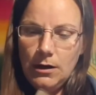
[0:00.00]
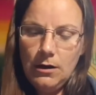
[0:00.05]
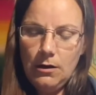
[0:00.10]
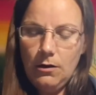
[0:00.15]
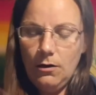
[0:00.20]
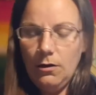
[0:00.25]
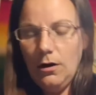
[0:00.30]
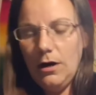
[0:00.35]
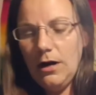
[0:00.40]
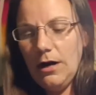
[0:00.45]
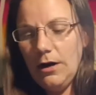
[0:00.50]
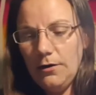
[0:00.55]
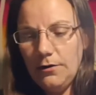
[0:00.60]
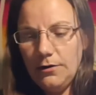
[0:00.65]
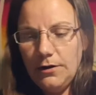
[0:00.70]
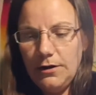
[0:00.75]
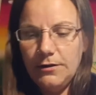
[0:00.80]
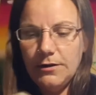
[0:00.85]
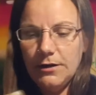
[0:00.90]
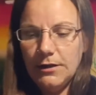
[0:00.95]
oh, I already
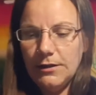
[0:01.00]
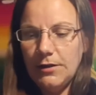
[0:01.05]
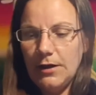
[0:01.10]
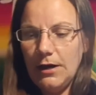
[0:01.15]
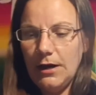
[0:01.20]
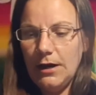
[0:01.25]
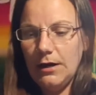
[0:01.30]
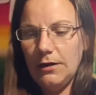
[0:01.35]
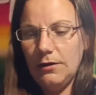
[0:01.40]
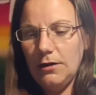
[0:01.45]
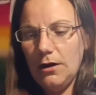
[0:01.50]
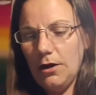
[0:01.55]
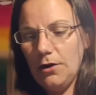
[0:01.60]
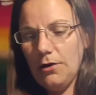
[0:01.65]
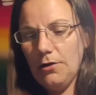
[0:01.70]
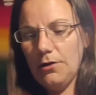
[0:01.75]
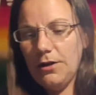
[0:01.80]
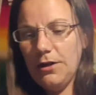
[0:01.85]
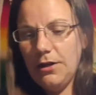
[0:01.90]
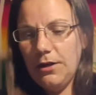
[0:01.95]
did that. I
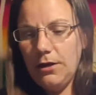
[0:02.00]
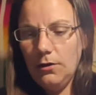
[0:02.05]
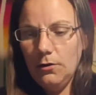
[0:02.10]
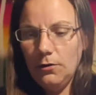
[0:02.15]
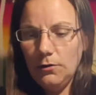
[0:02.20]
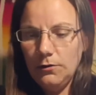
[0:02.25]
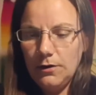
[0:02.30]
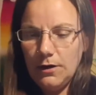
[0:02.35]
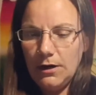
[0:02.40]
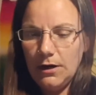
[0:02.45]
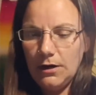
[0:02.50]
already healed that.